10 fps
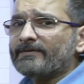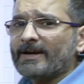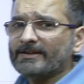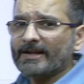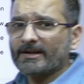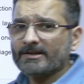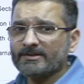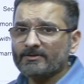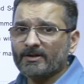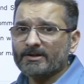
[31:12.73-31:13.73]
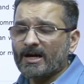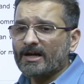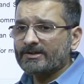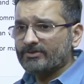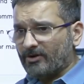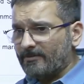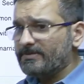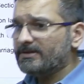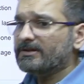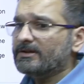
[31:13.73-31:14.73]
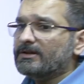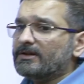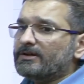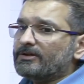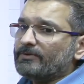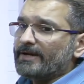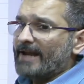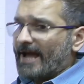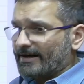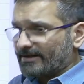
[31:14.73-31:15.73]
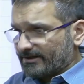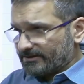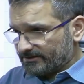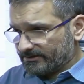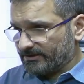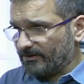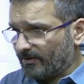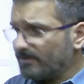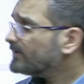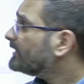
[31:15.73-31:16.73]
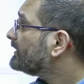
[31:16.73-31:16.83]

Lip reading: well, that is not our job to enact the law.